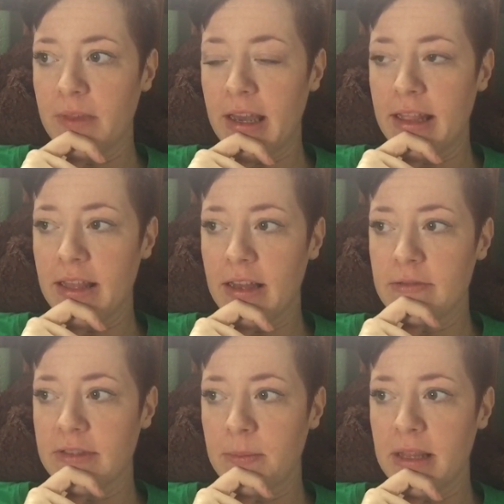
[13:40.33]
I had thought
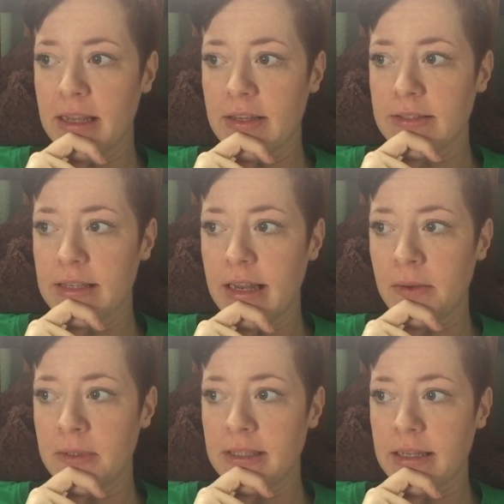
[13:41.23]
of something else that
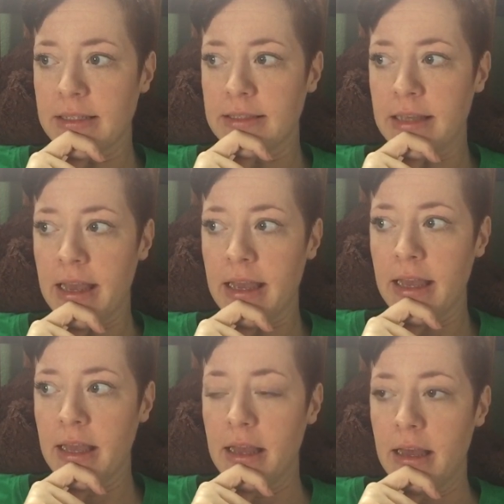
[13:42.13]
I was going to
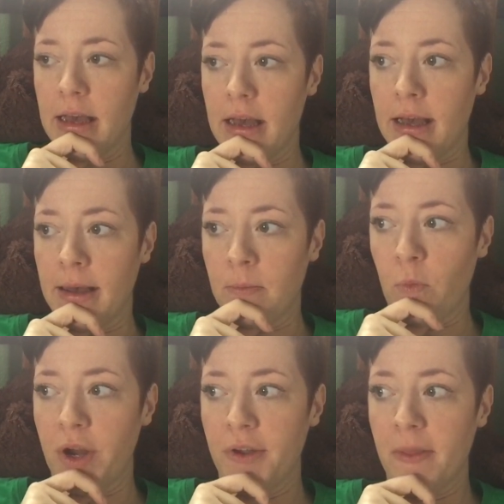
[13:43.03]
say.
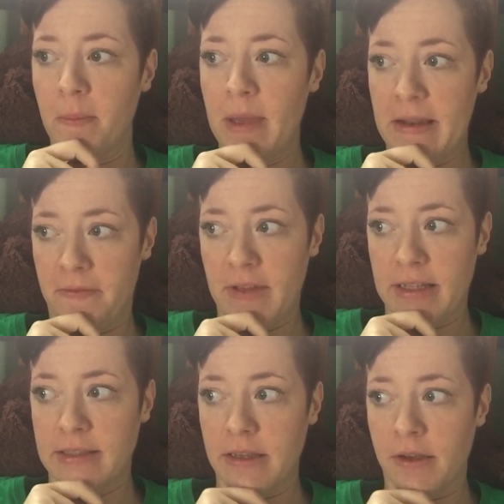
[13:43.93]
What are the
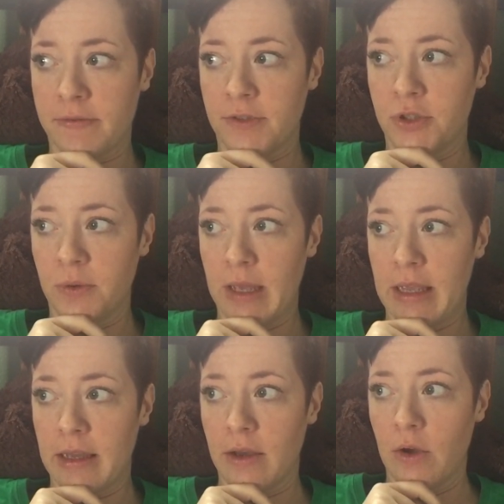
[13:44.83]
benefits of
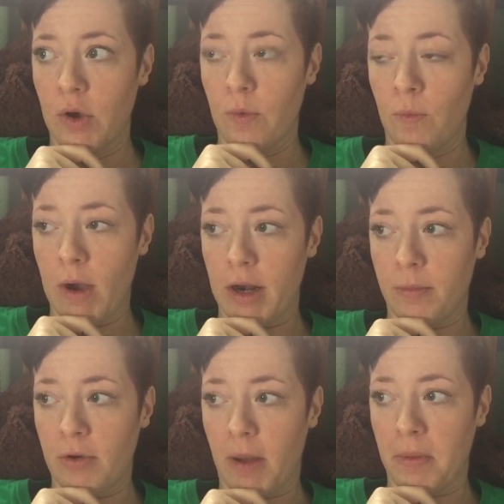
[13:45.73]
doing
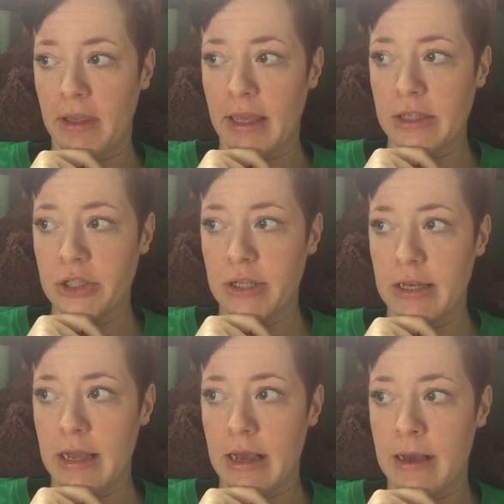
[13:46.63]
water
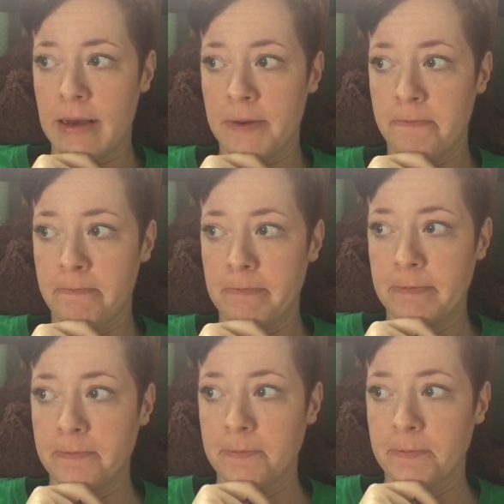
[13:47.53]
propagation?
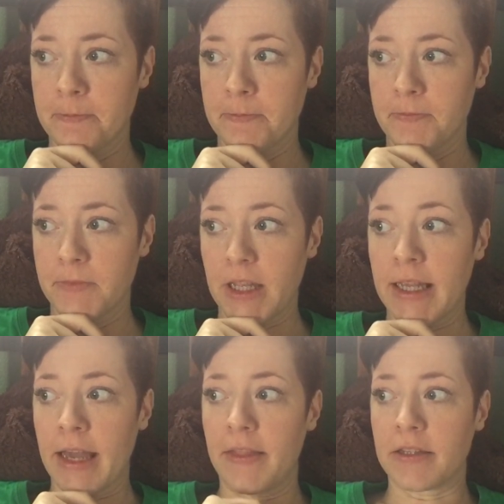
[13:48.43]

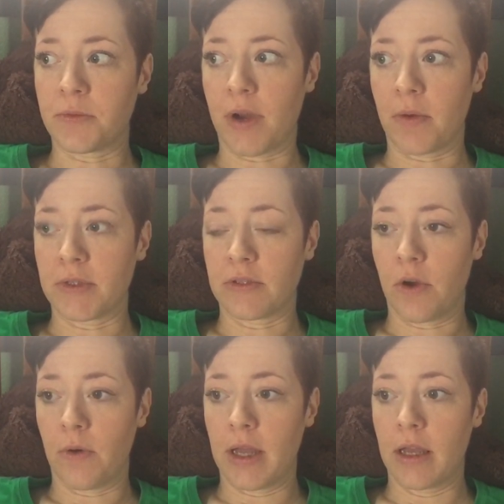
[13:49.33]
Yeah, that's where I was
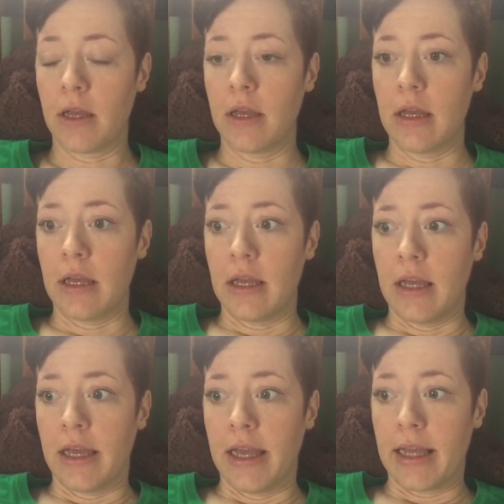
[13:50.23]
going.
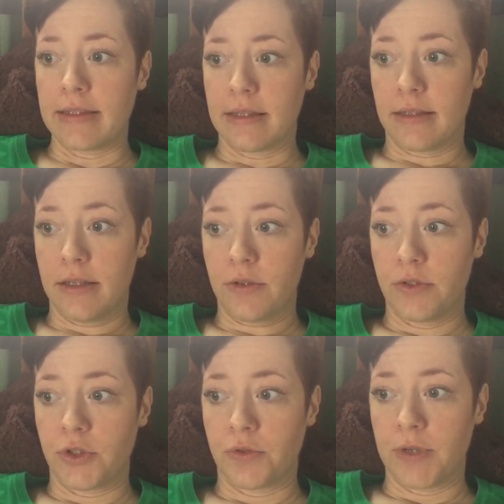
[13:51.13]
It's a little
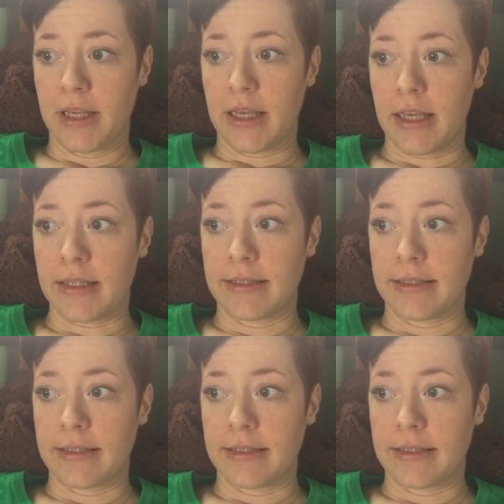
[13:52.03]
tricky.